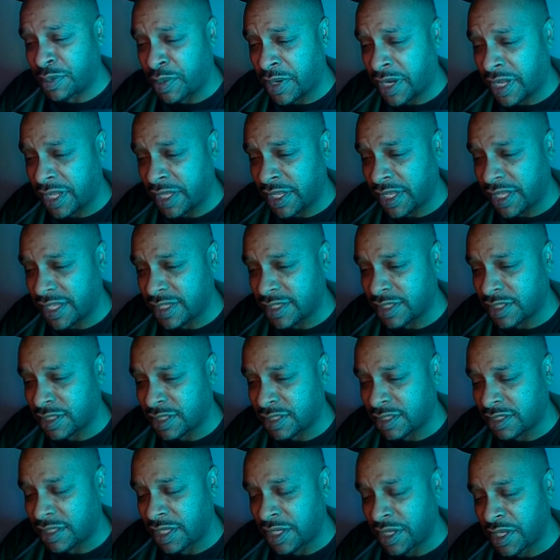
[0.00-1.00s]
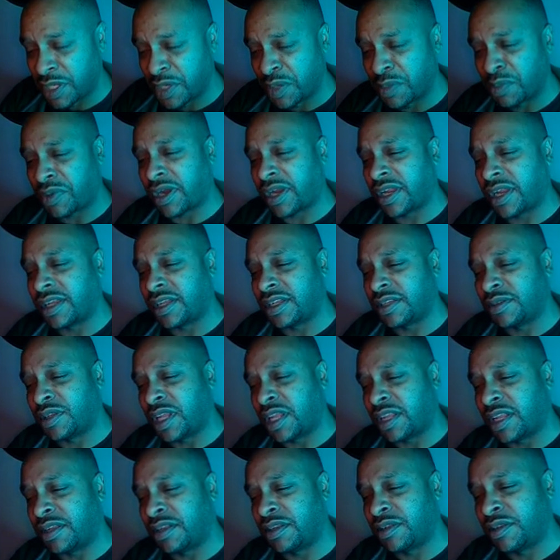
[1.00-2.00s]
it probably is probably
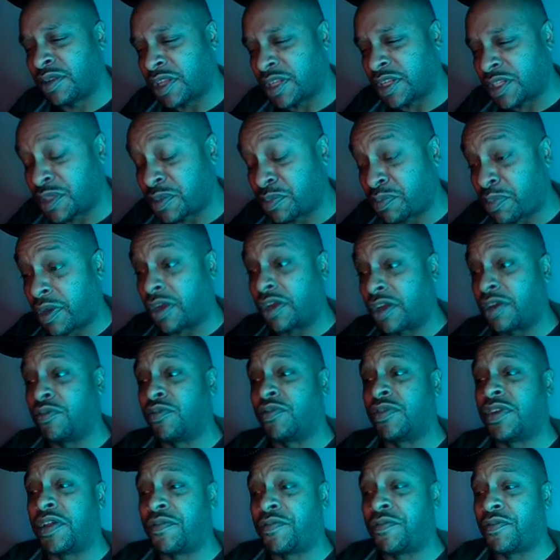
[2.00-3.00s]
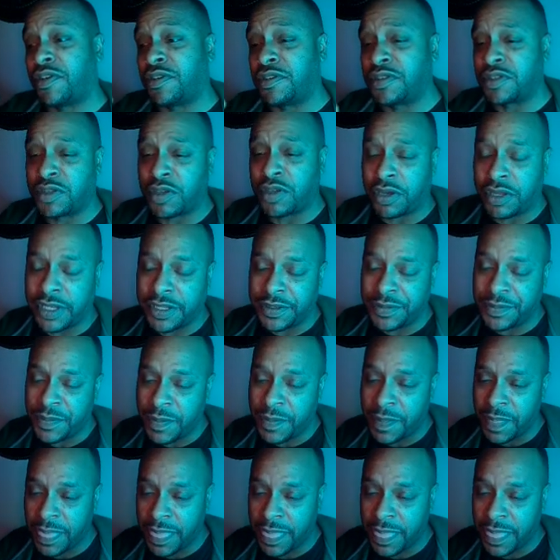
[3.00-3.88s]
that that spark of when I first thought it